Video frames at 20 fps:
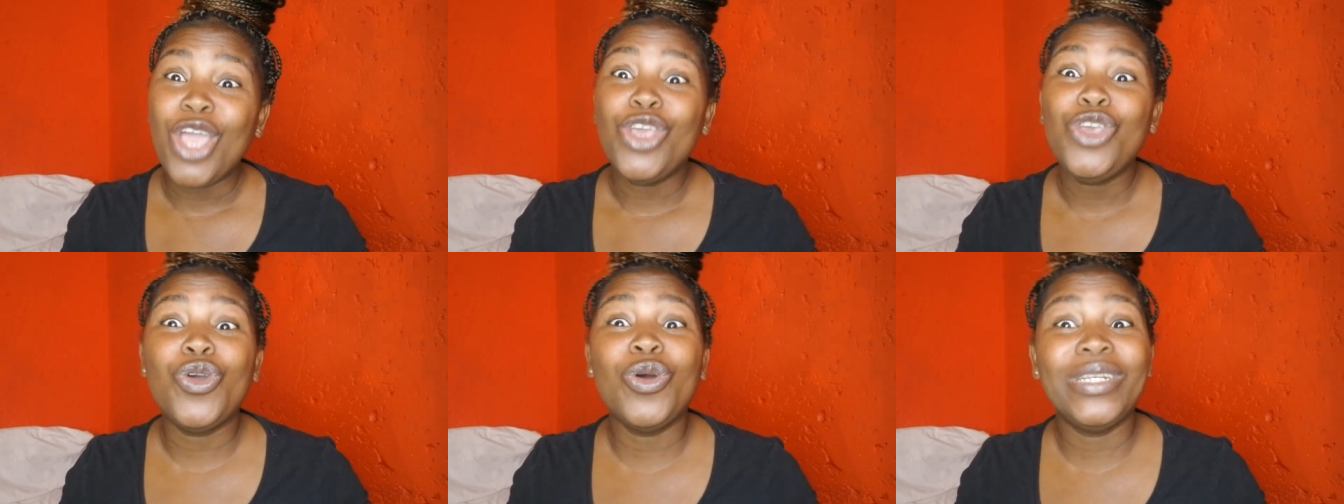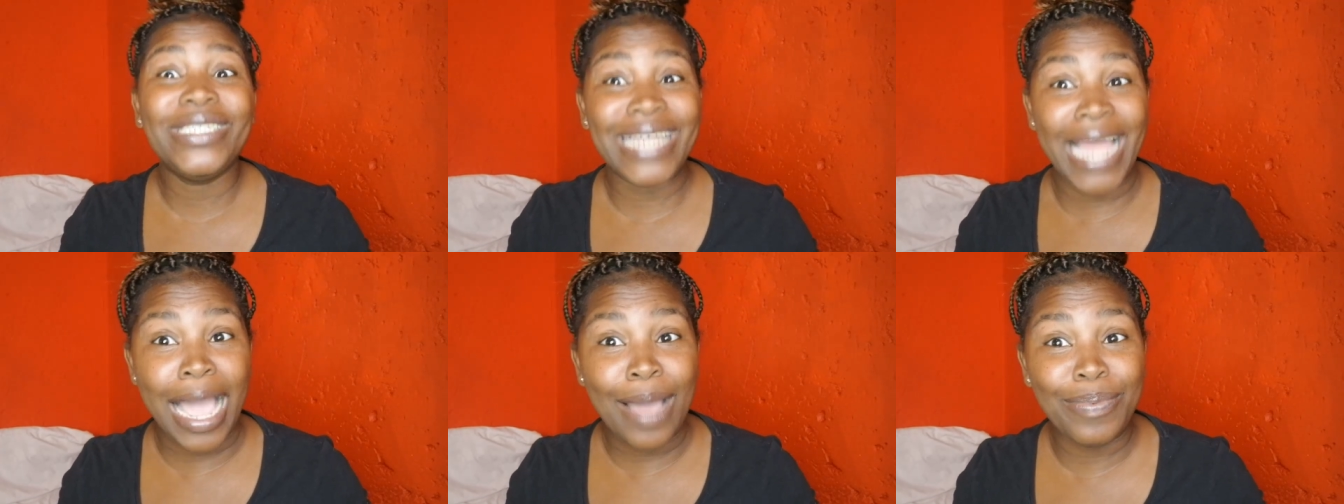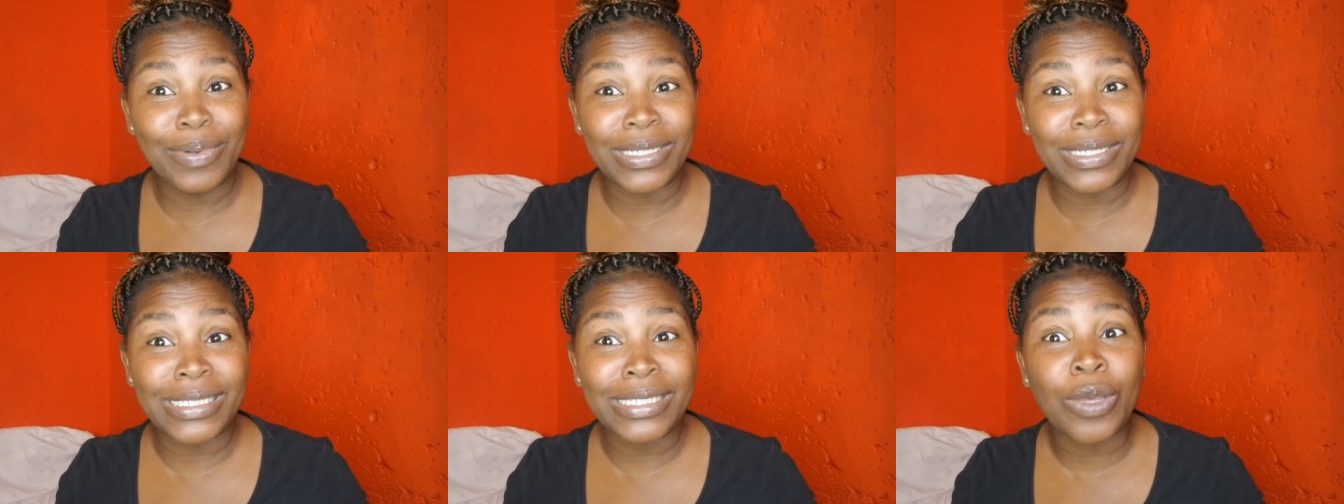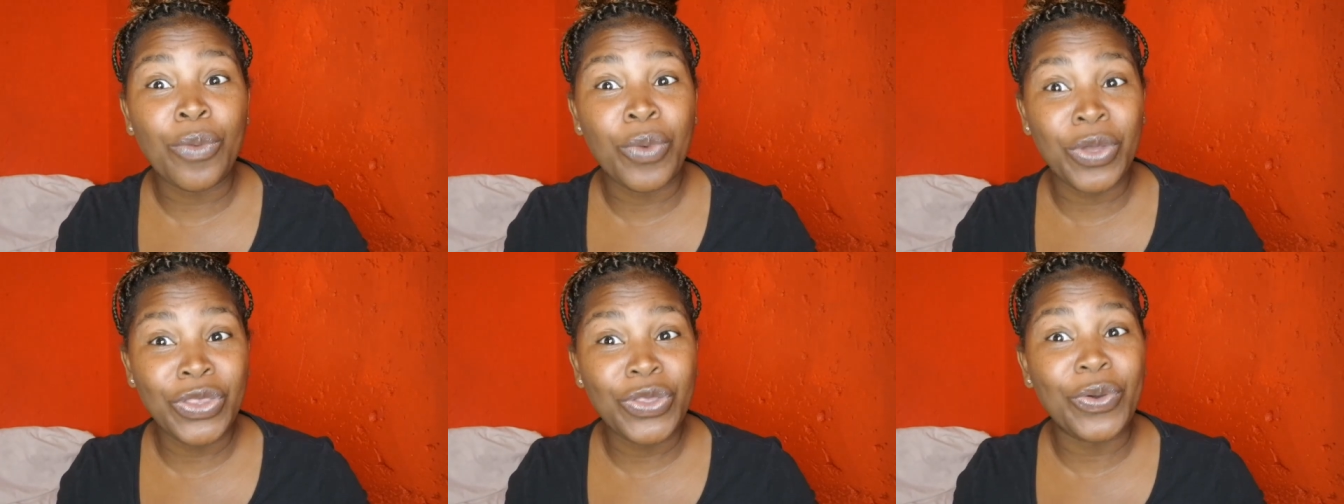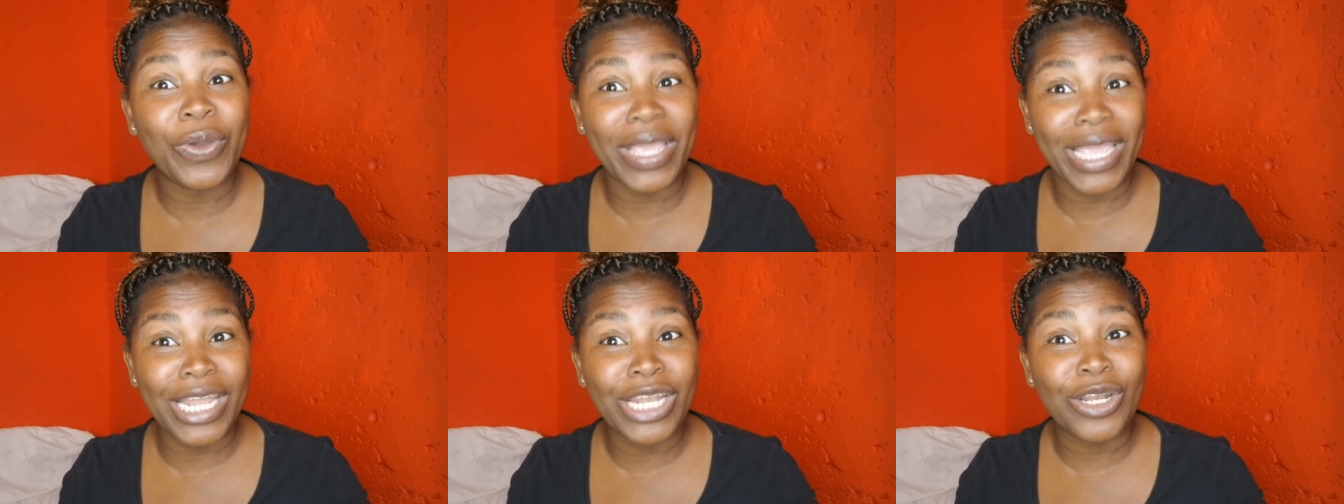your endeavors with
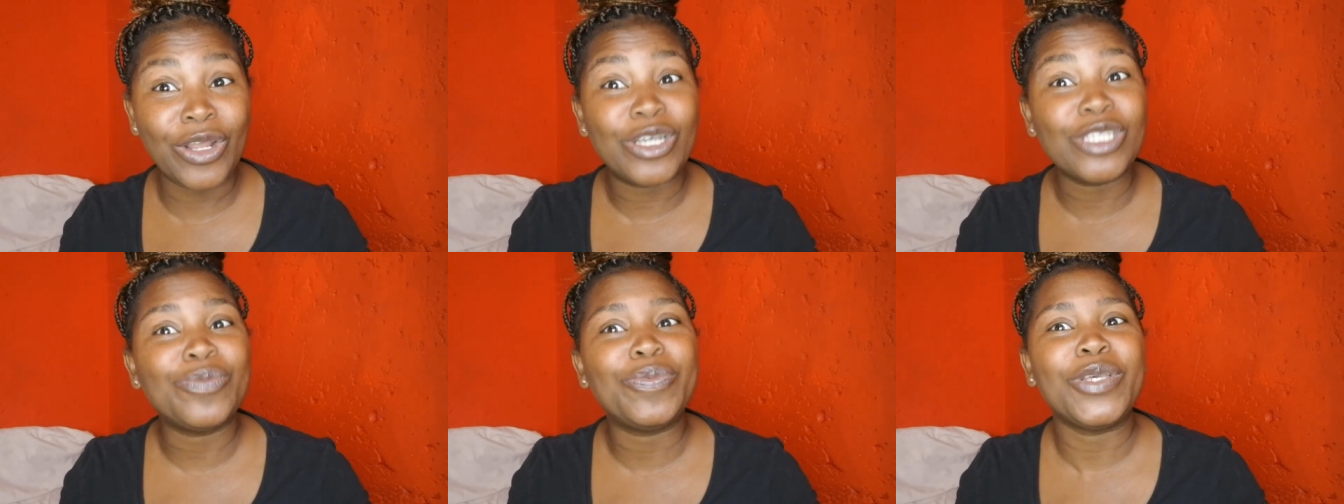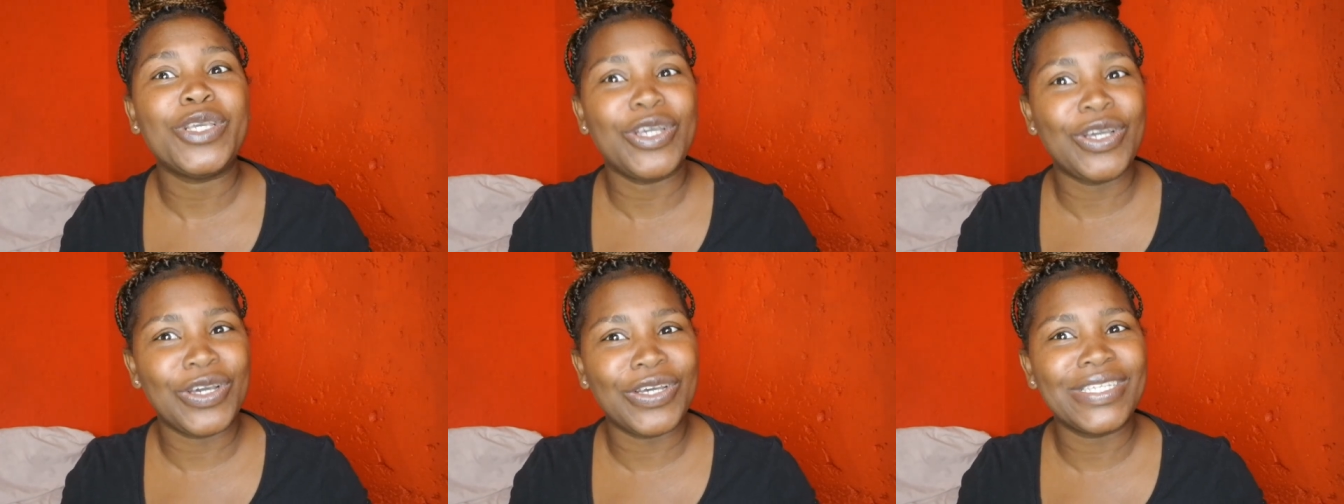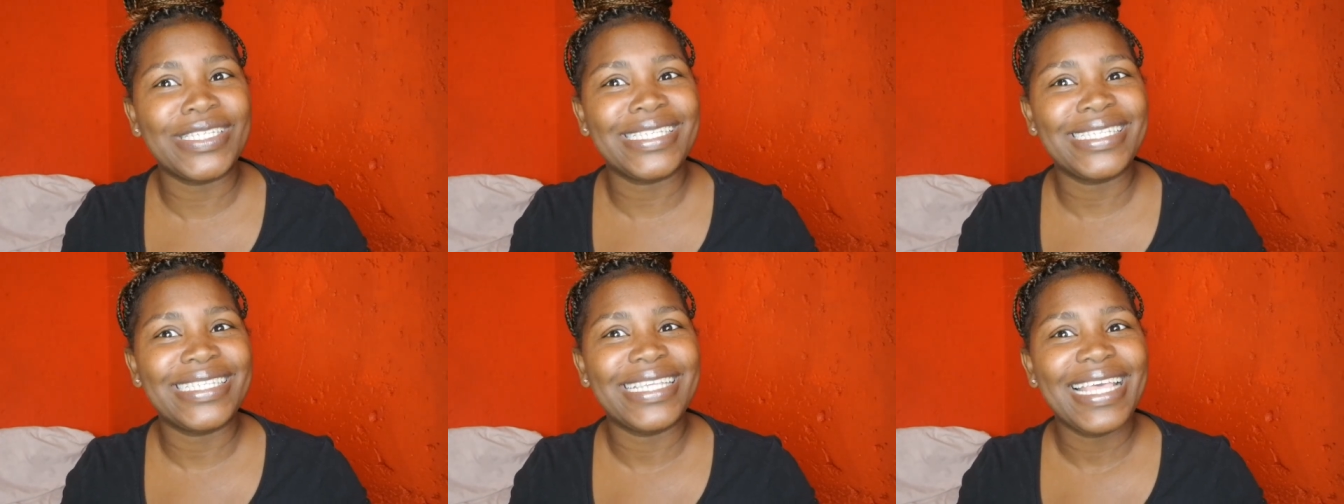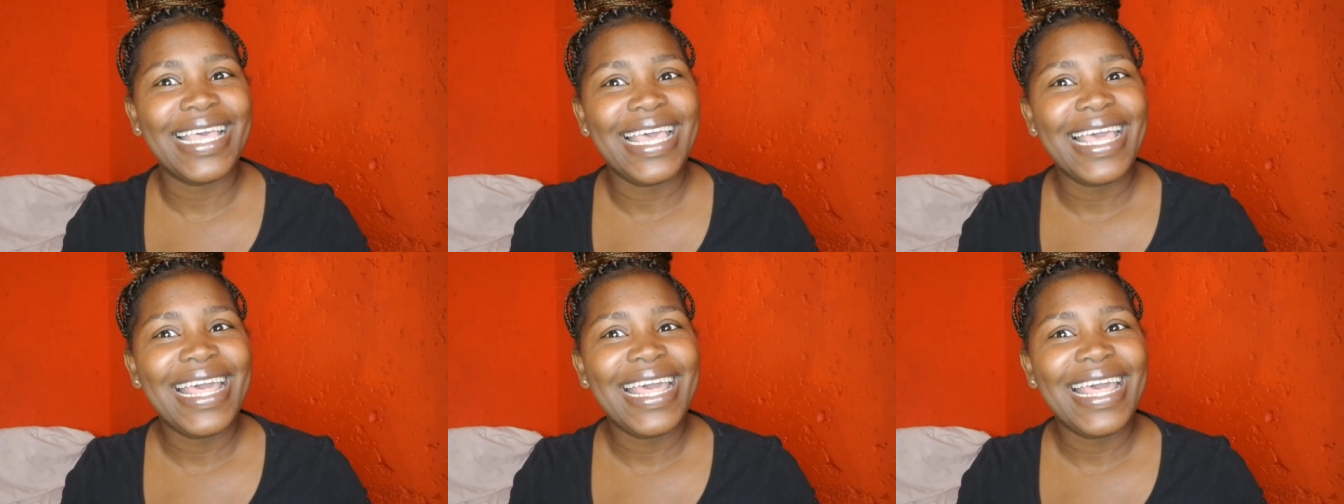your in-laws because